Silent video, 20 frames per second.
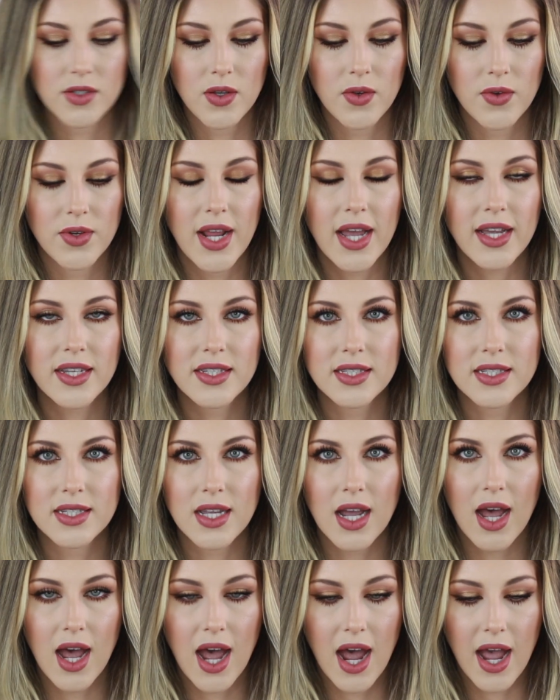So
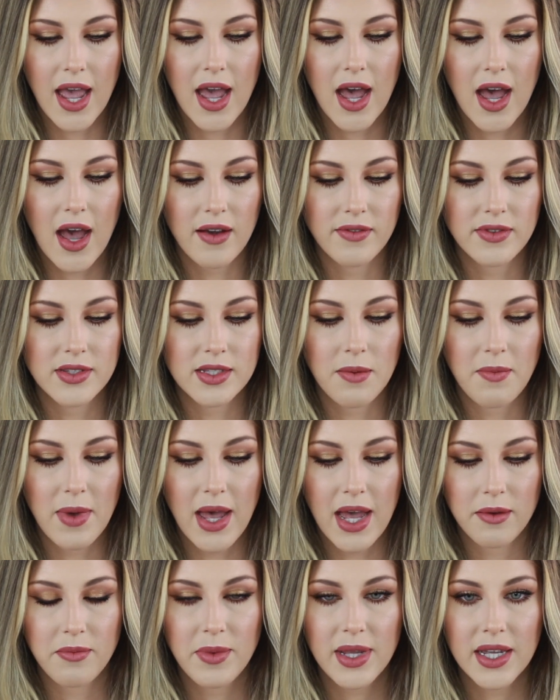next I have some
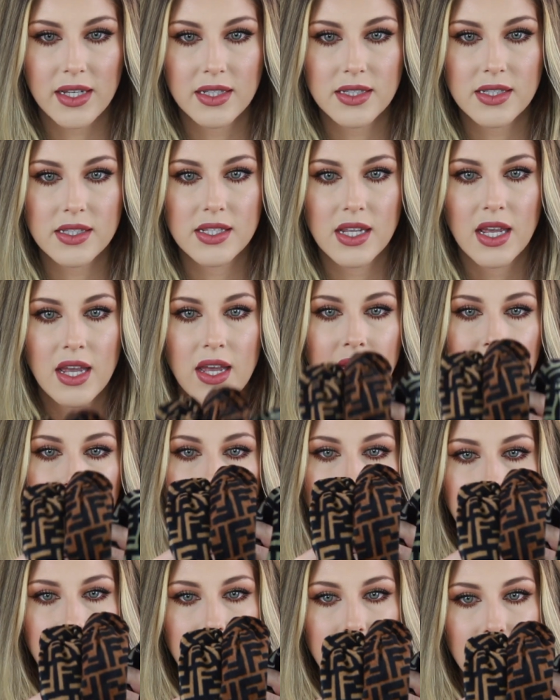headbands.
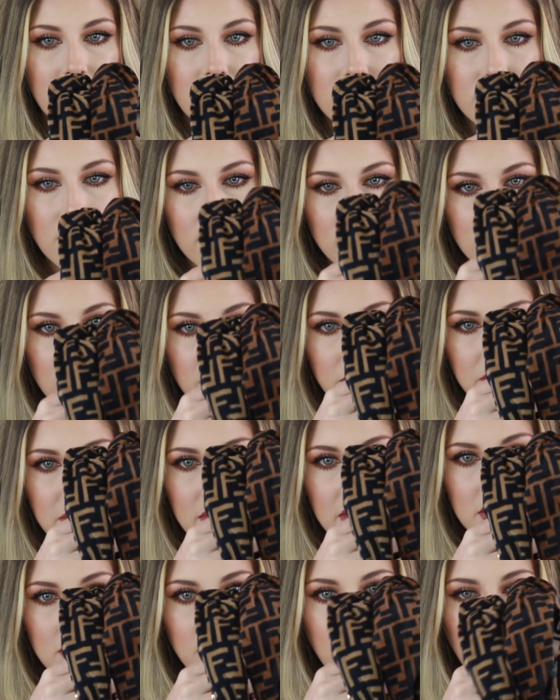These are
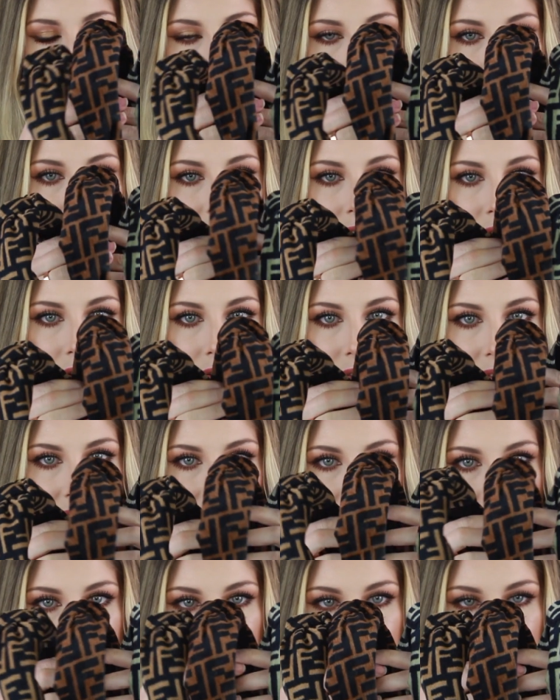dupes as well. They're
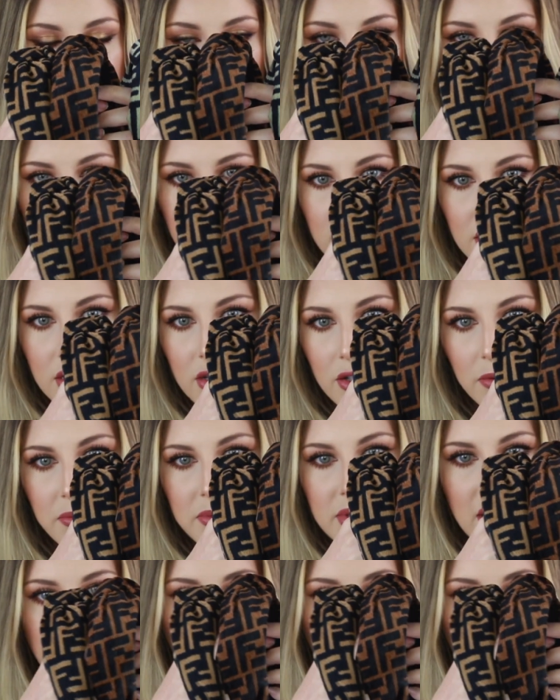like Fendi dupes.